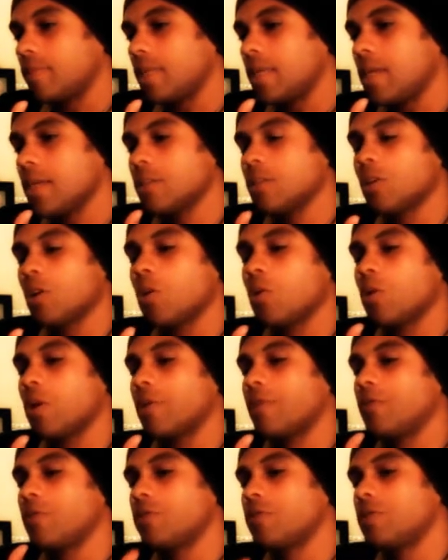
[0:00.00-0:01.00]
So
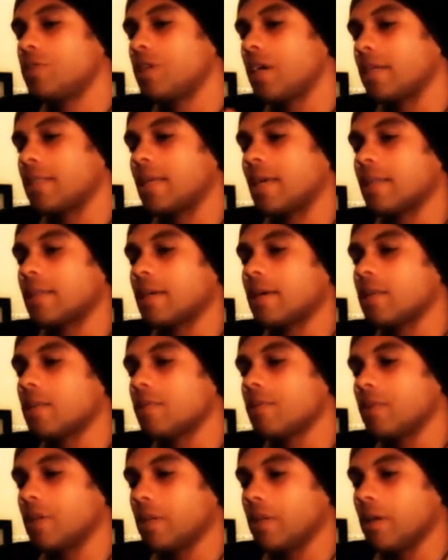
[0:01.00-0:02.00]
if you checked out the
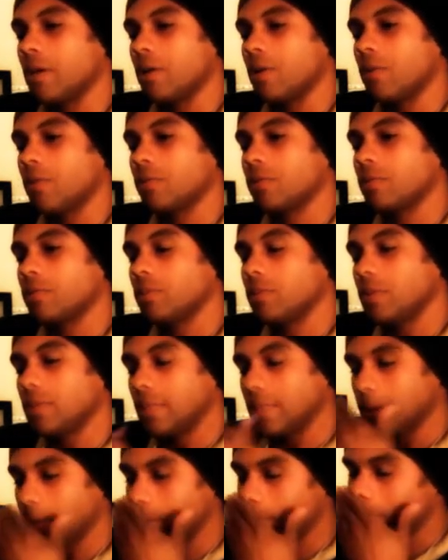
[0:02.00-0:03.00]
other video,
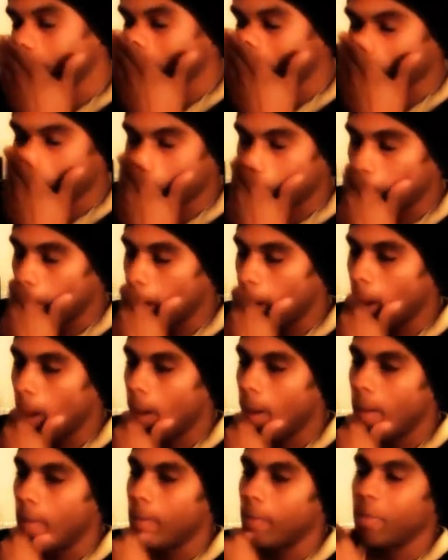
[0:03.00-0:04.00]
where me and uh,
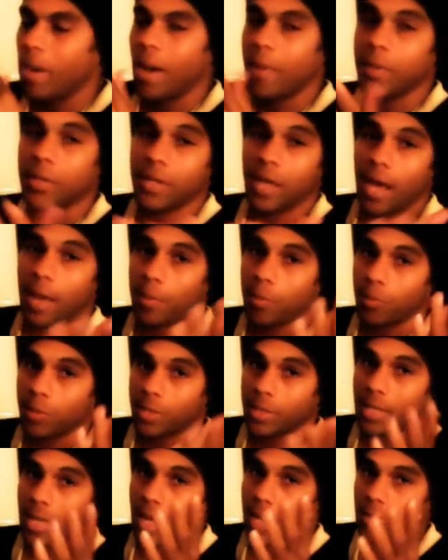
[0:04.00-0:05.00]
Bobby Diamond
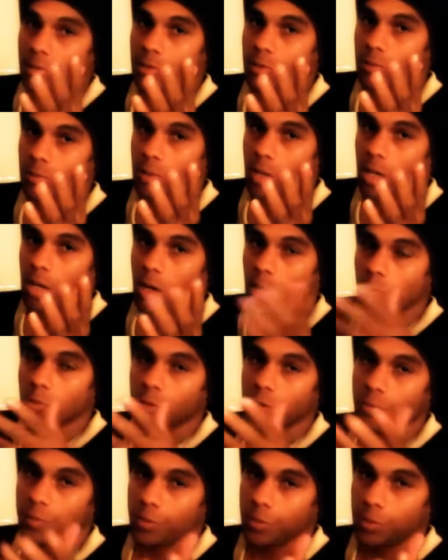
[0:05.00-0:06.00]
went down to uh,
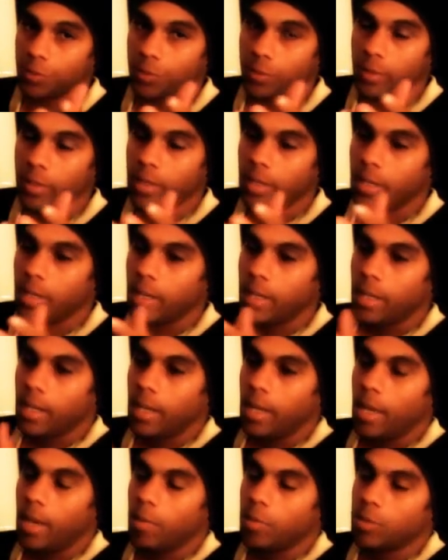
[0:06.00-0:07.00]
Ocean View,
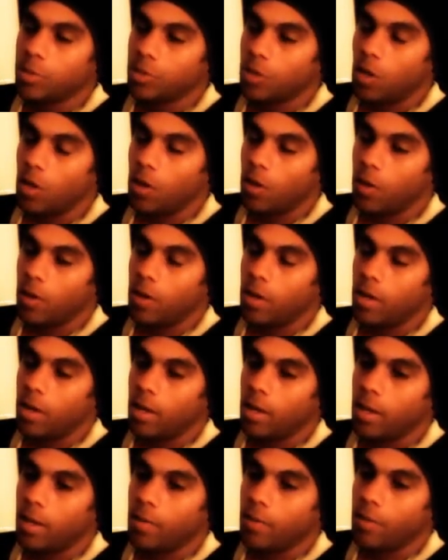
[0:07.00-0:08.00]
and we saw
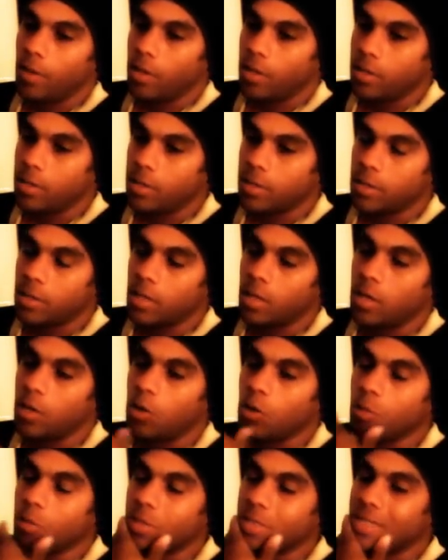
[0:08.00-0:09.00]
uh, the, a uh,
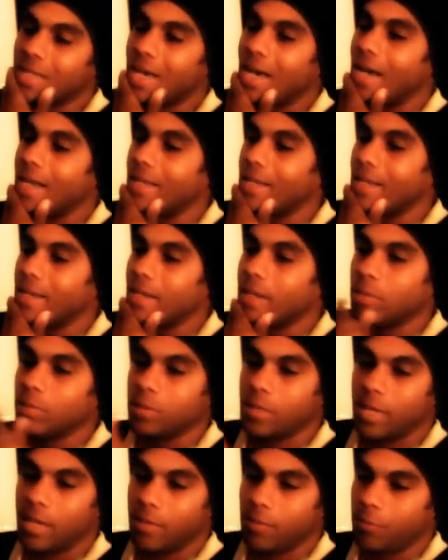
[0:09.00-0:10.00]
homeless guy there,
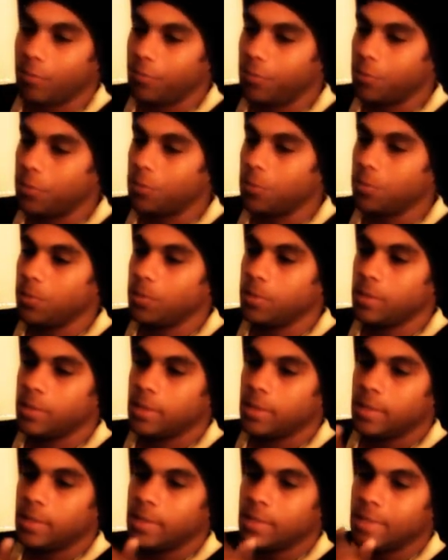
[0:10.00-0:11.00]
gave him food
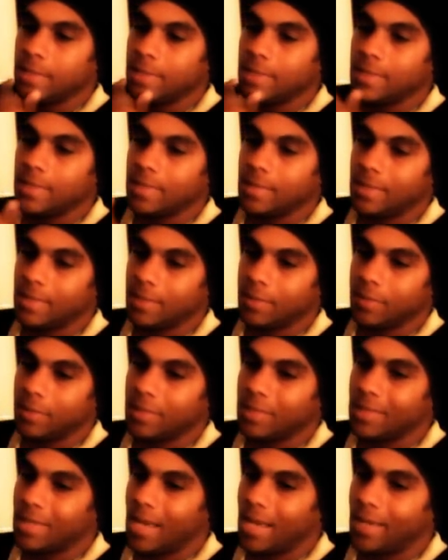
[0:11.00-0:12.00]
he he gave
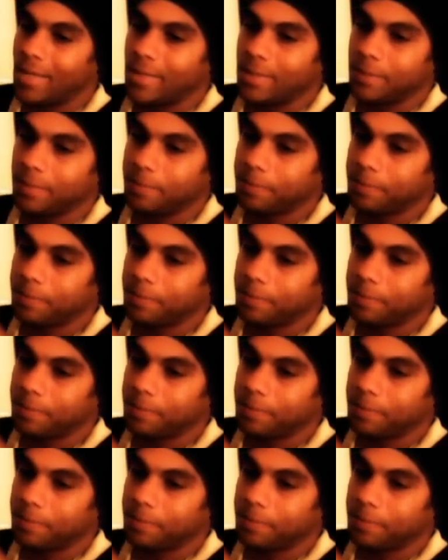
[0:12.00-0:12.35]
it a jacket.